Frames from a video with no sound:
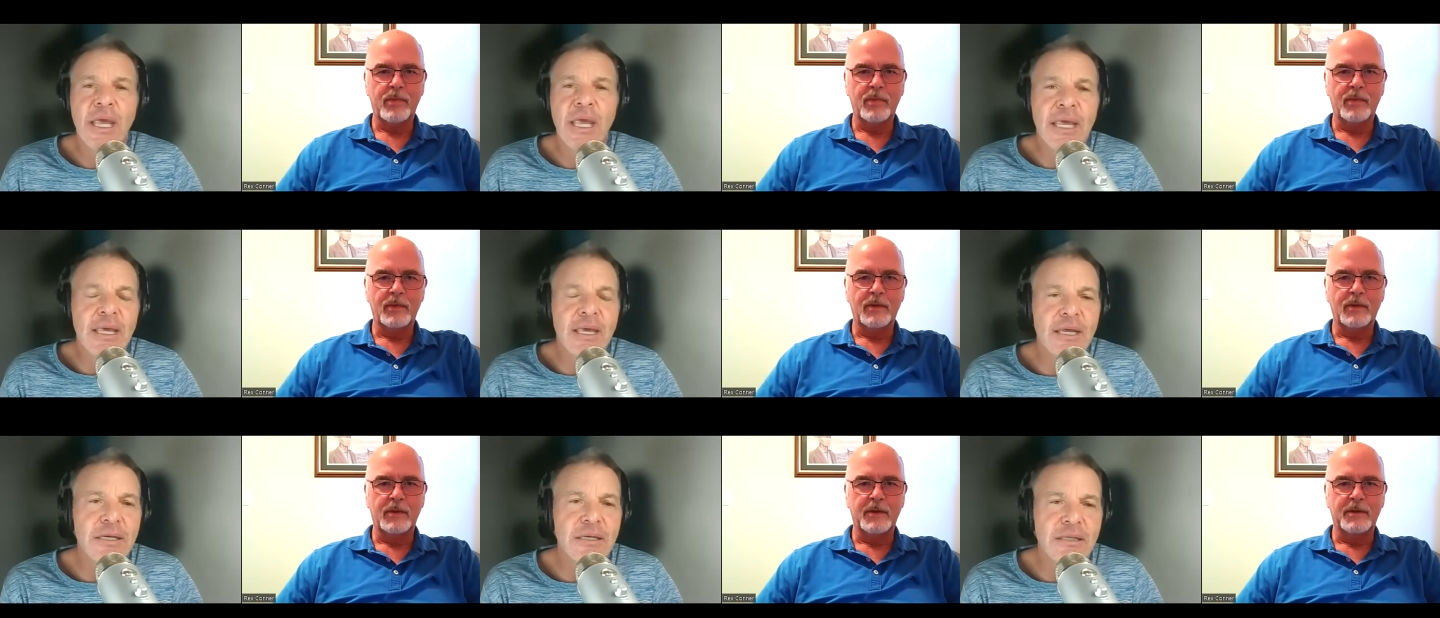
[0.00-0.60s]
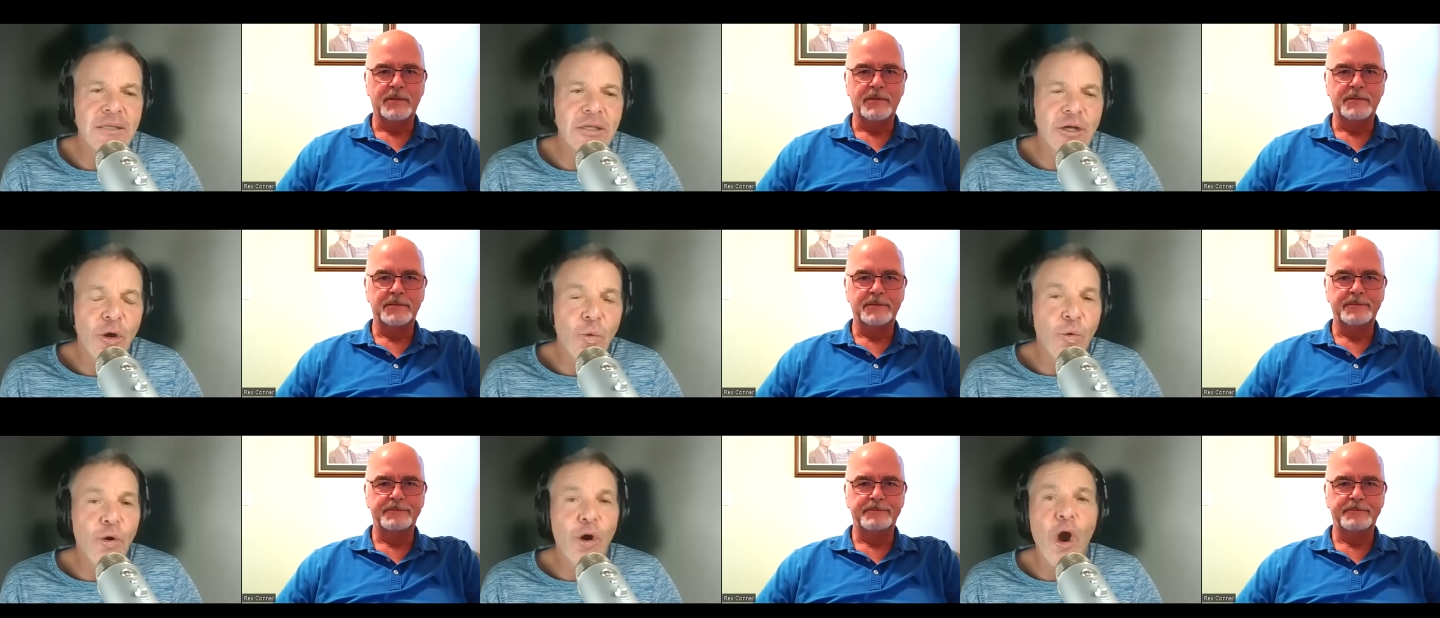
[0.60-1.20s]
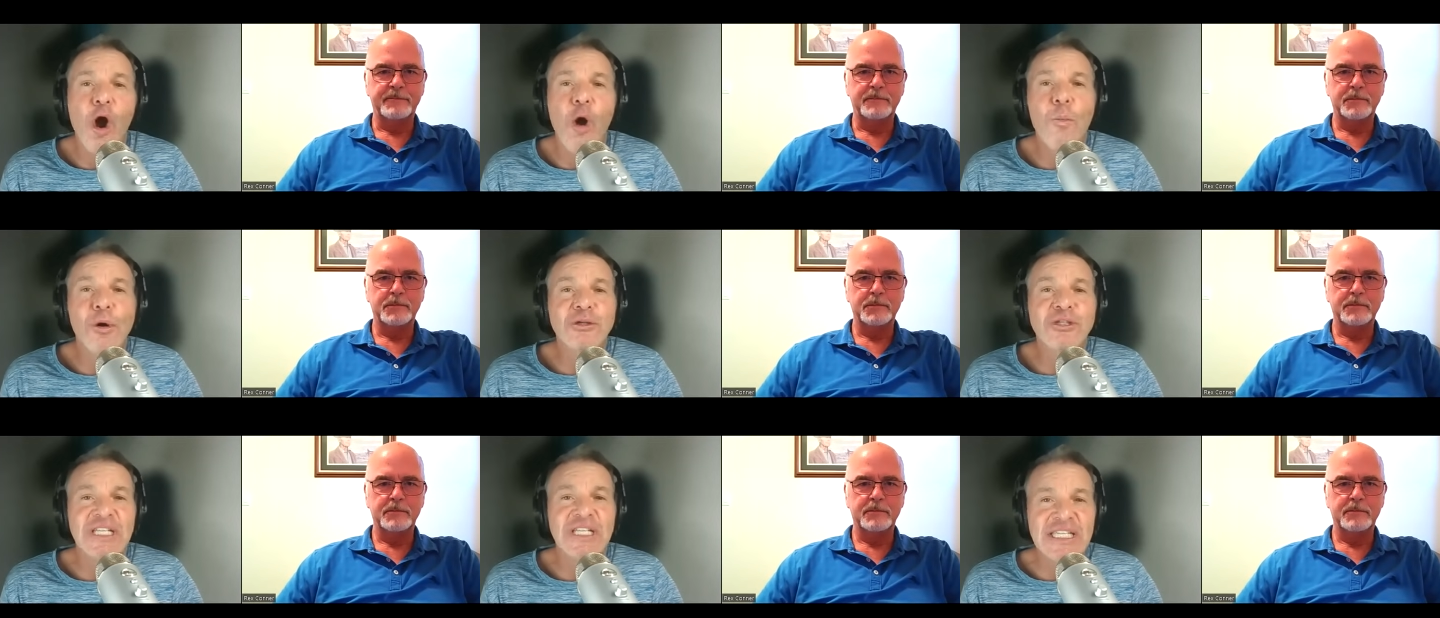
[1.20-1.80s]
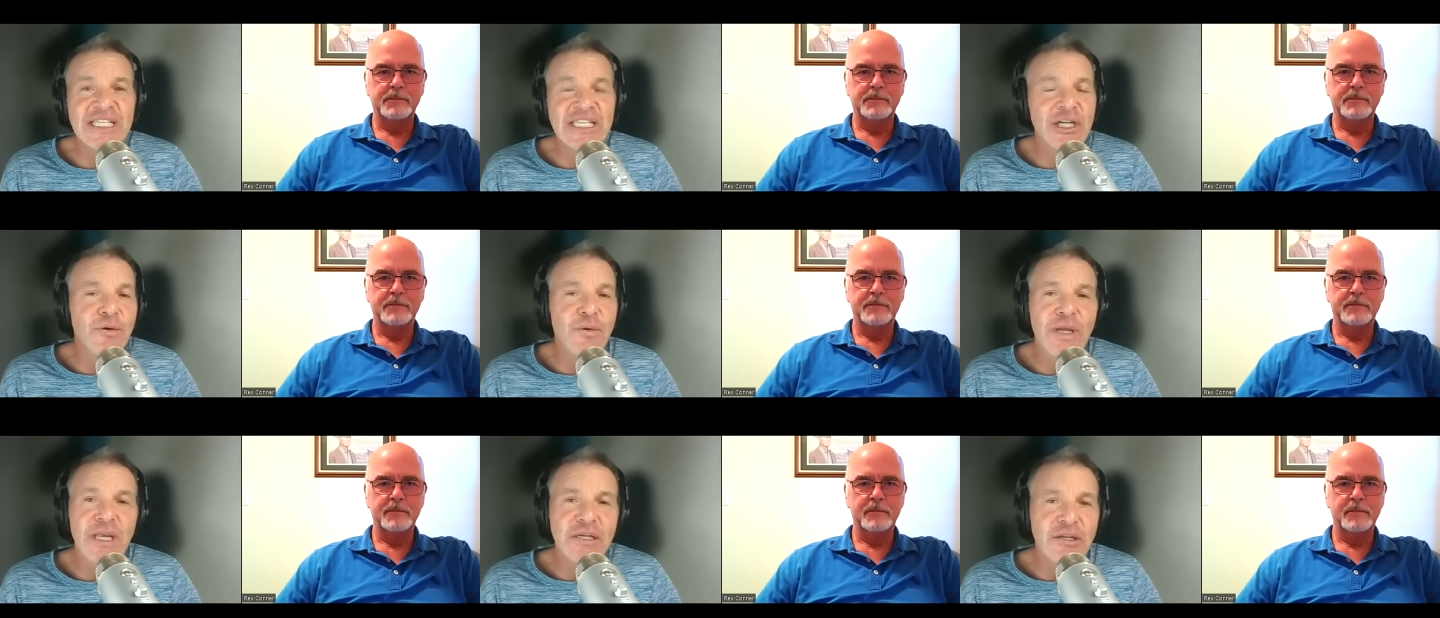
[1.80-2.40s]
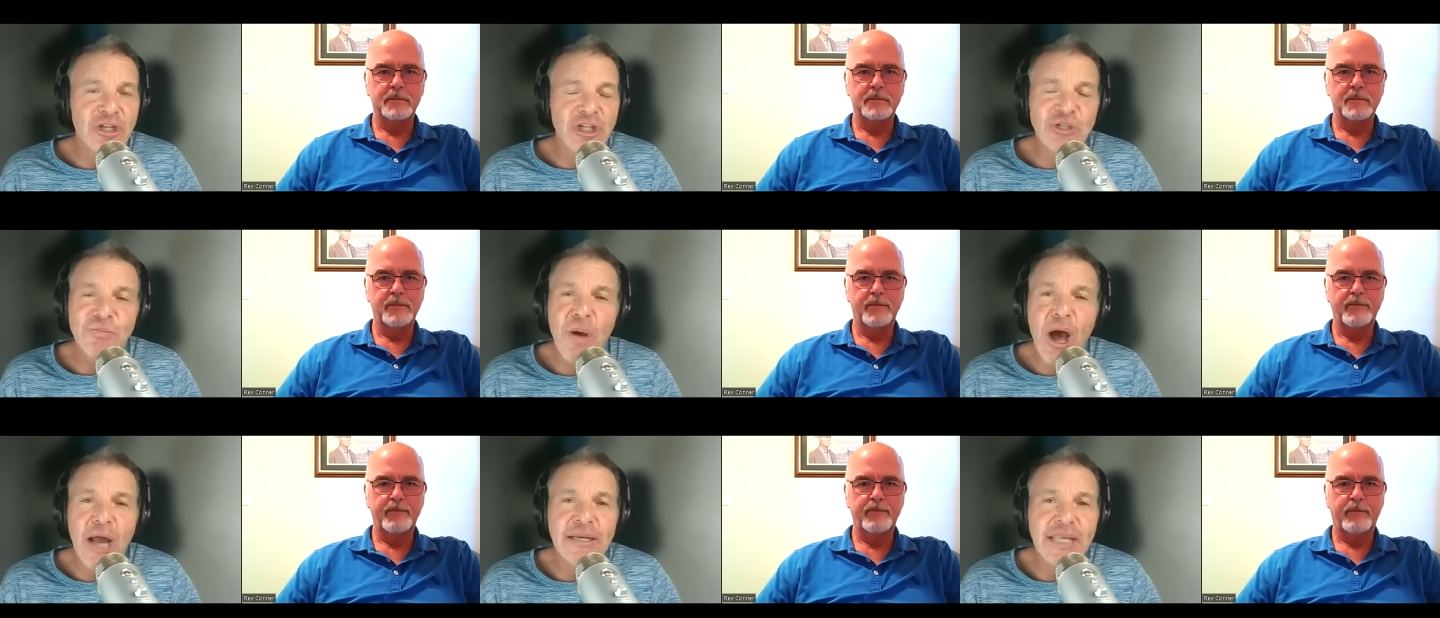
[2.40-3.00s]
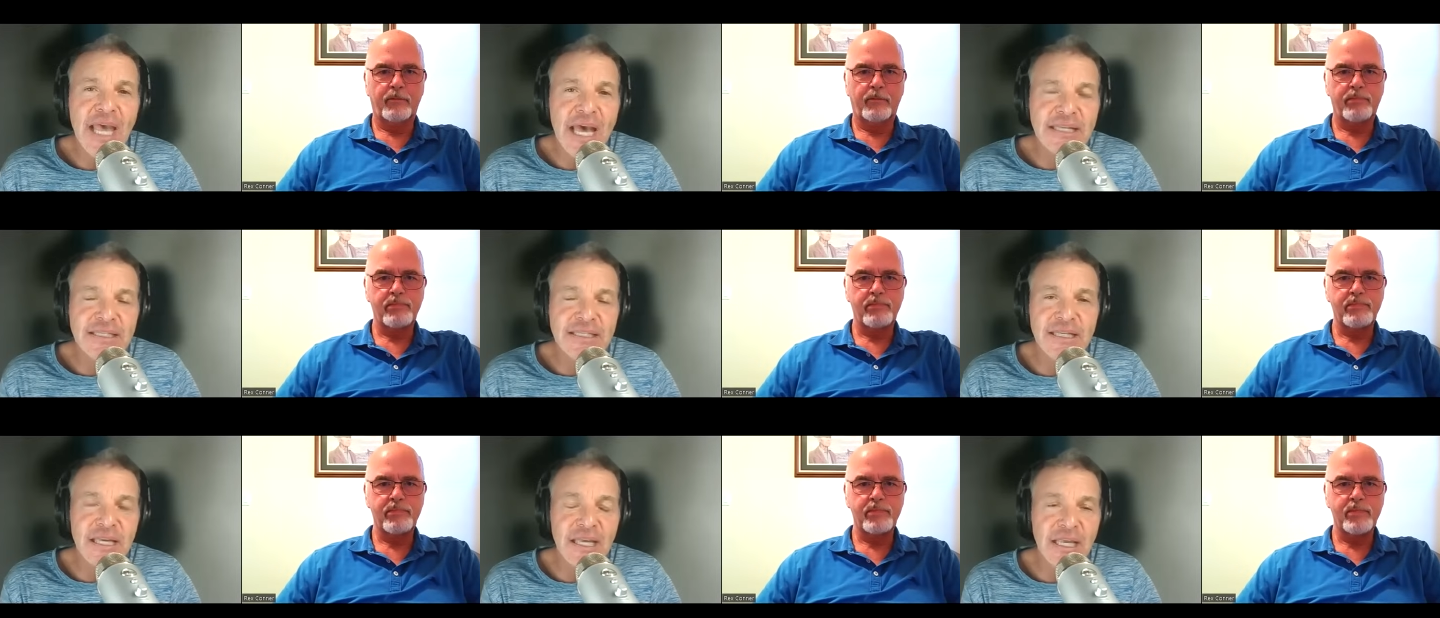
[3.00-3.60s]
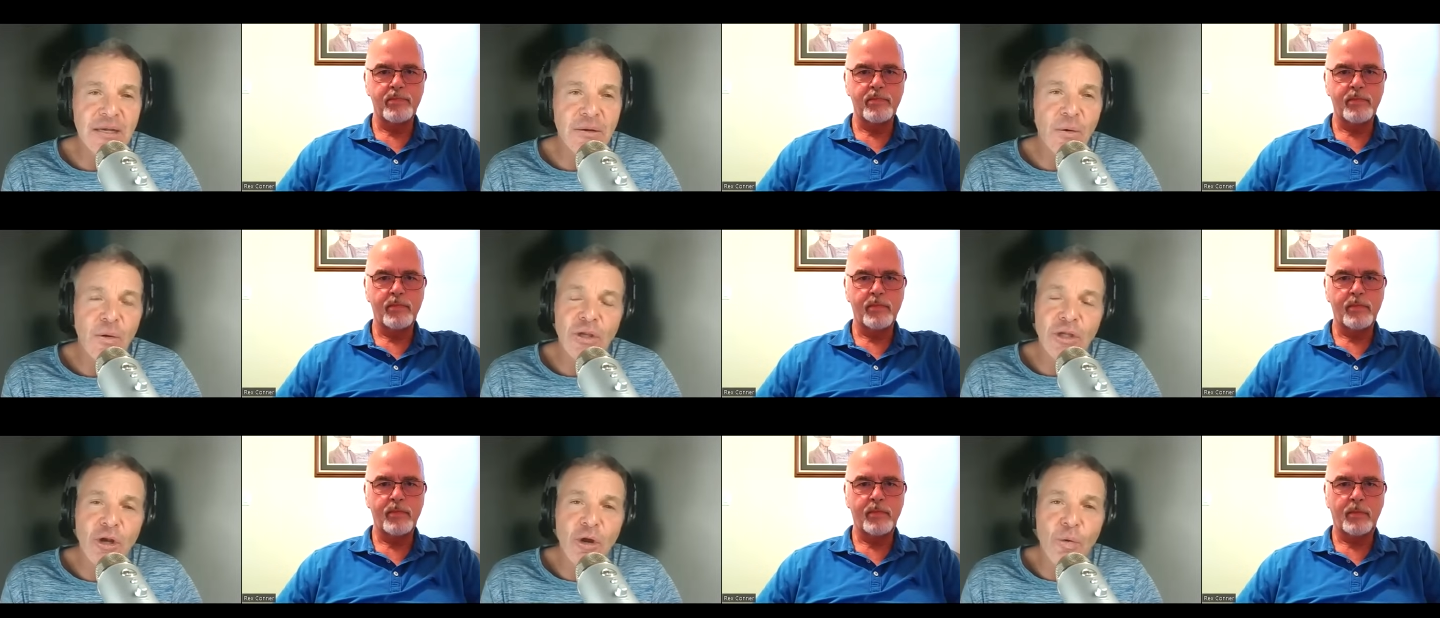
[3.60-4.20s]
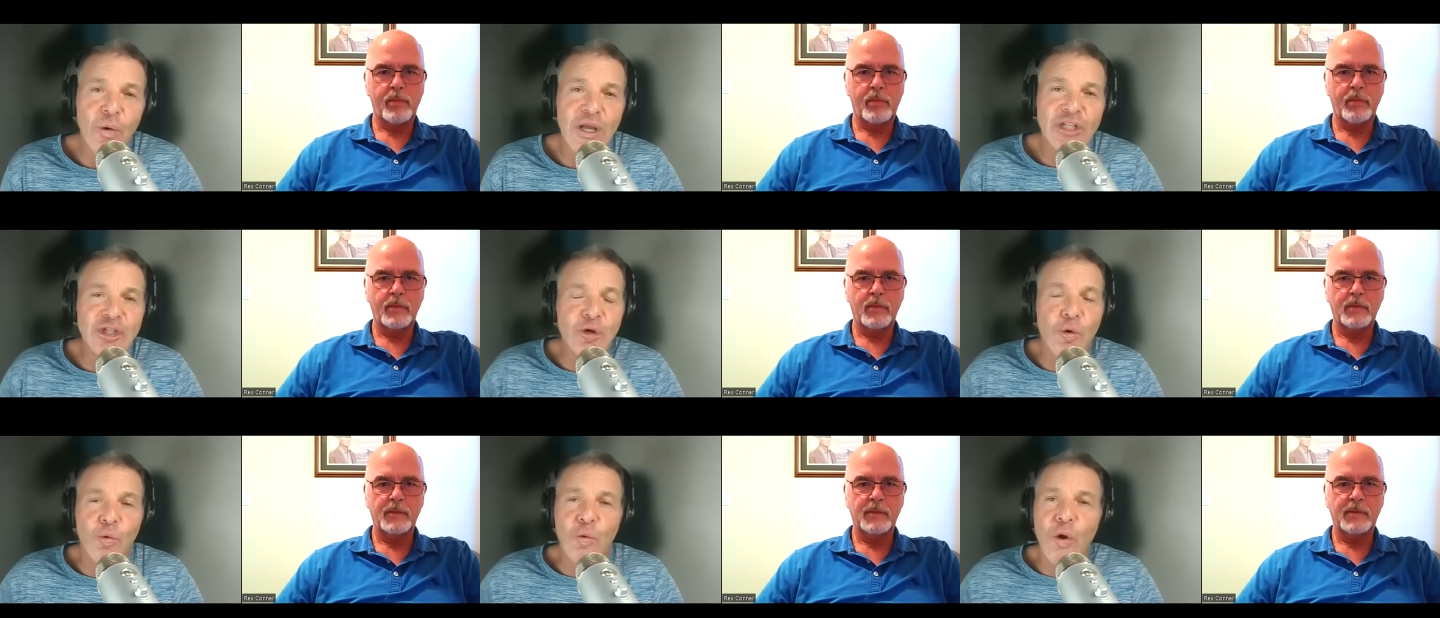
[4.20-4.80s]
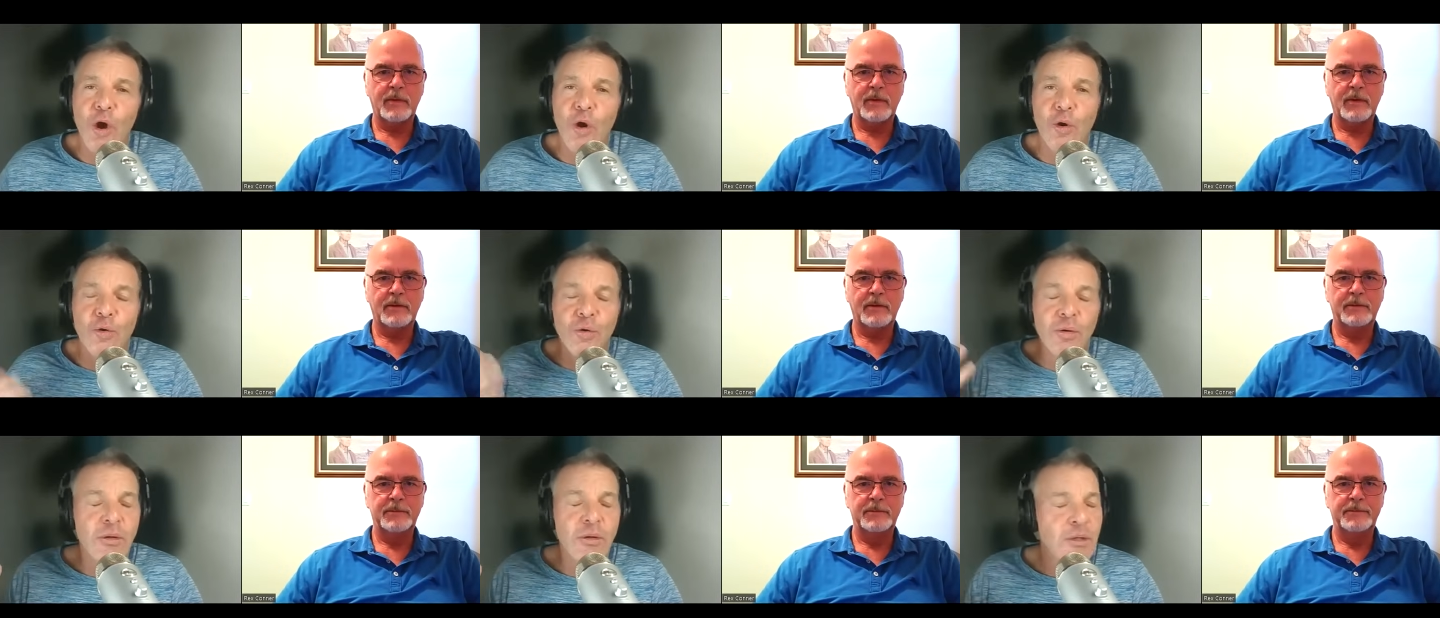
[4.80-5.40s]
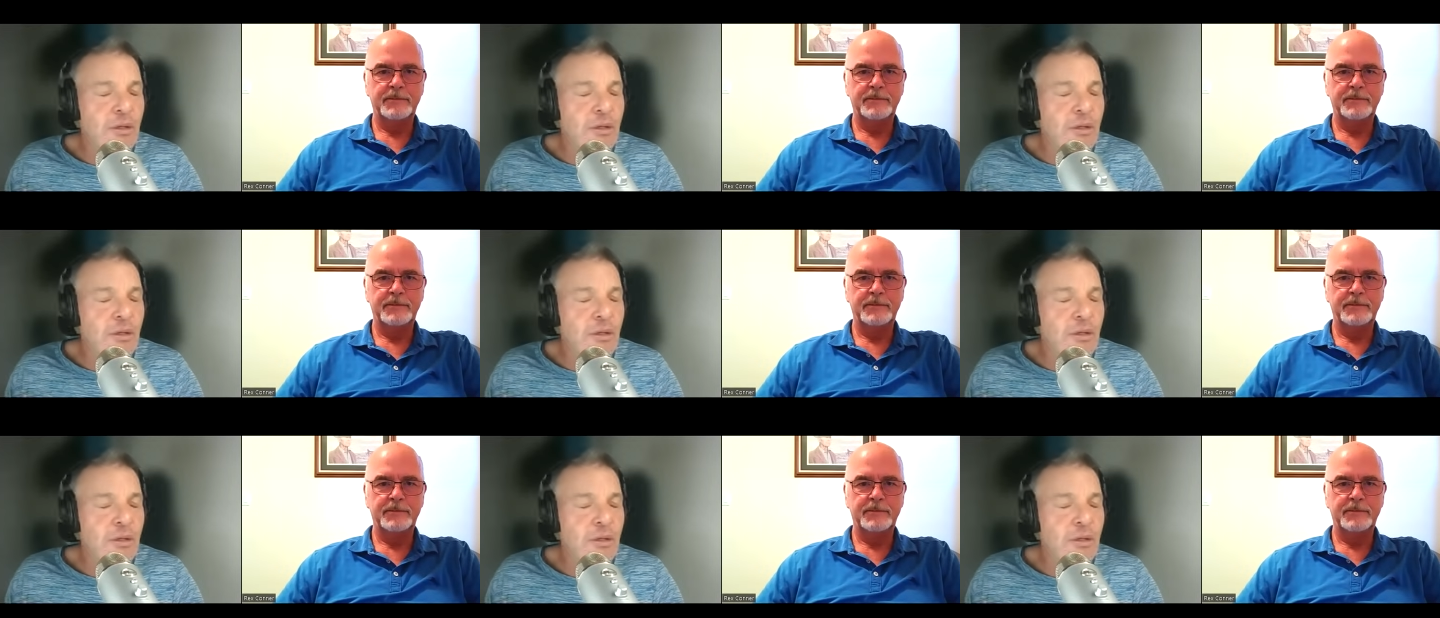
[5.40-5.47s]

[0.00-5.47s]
Speaker 1: And, you know, we're almost a year into this podcast thing, and, you know, it's grown